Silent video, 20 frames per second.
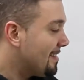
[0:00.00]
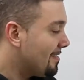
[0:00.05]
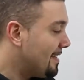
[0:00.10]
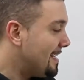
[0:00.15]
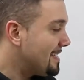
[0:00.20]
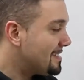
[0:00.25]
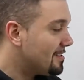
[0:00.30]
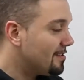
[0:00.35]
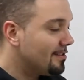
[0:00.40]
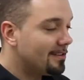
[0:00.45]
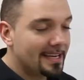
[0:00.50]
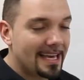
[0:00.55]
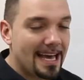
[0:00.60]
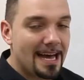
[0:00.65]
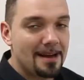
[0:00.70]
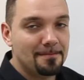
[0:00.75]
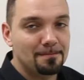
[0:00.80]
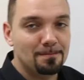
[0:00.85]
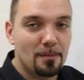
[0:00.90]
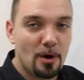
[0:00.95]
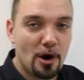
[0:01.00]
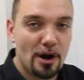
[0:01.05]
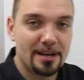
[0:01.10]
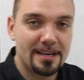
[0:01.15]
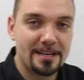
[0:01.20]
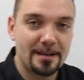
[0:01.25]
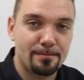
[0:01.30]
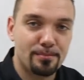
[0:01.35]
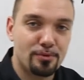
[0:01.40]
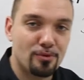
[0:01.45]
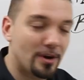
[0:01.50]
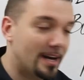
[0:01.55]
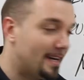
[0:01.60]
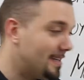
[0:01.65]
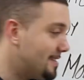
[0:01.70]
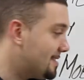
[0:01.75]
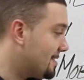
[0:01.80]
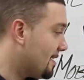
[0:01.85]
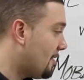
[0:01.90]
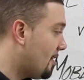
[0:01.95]
let's look at market
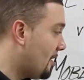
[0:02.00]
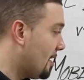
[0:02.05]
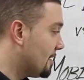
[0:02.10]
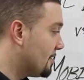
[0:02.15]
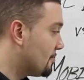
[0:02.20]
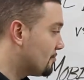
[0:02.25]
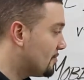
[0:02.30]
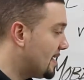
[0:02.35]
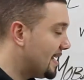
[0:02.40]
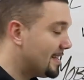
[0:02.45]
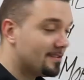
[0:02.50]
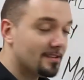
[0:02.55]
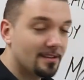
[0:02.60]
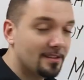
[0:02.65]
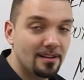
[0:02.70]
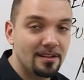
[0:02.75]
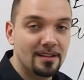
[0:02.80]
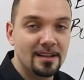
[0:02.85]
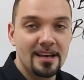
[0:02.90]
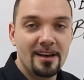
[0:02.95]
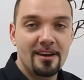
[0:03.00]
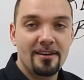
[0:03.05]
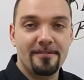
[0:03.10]
price on rental